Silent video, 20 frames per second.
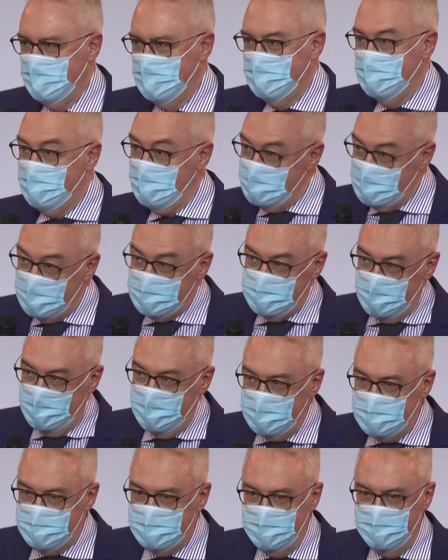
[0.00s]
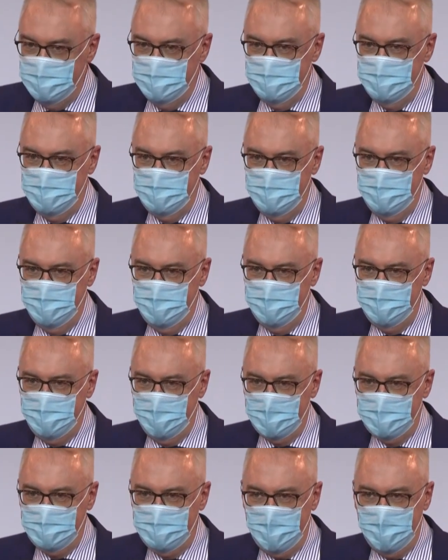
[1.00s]
Well, it has a lot to do with you, in
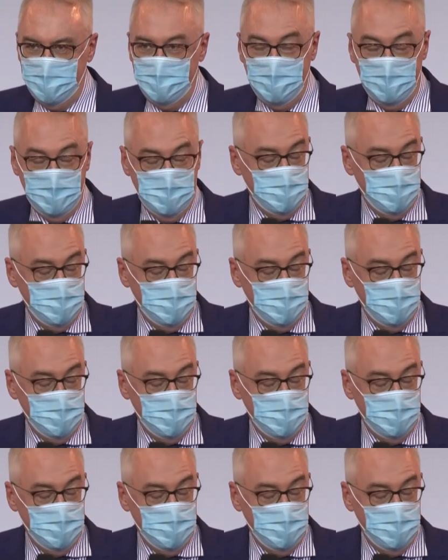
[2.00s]
fact, from the